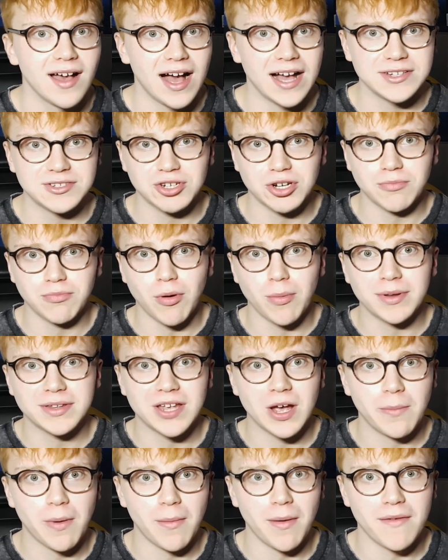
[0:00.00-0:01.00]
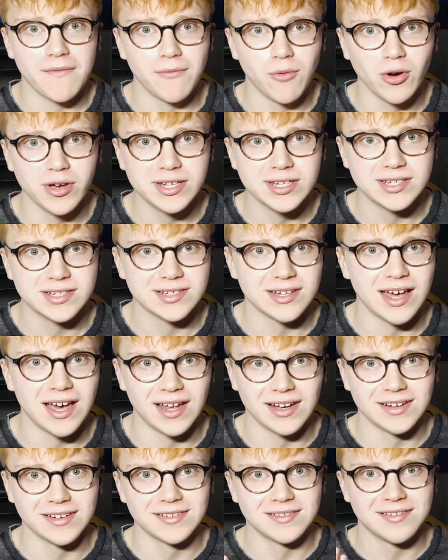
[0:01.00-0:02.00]
As you can probably tell by my voice
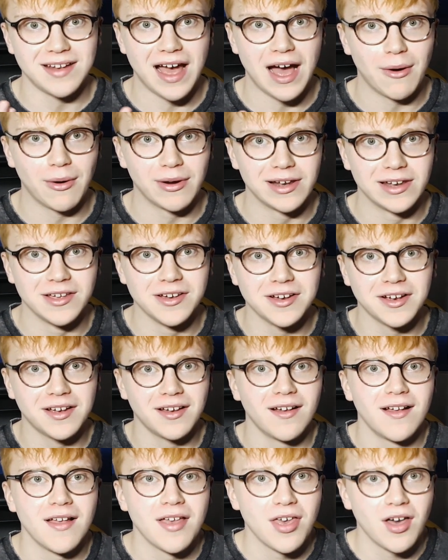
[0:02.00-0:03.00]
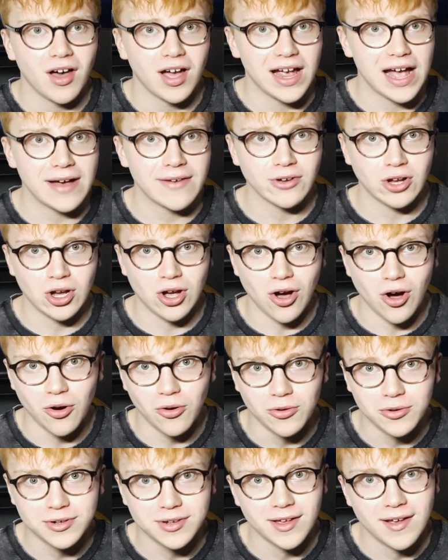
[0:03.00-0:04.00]
and how I look, I have a
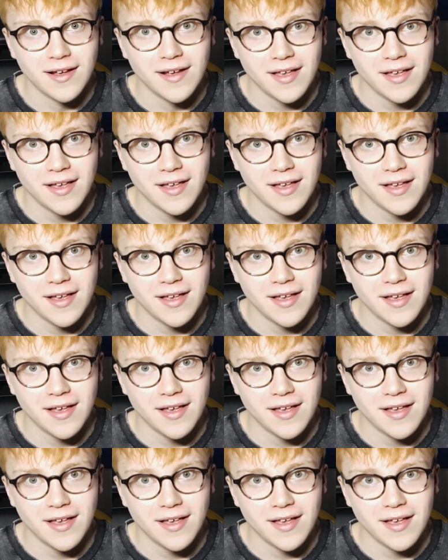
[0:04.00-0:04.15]
cold.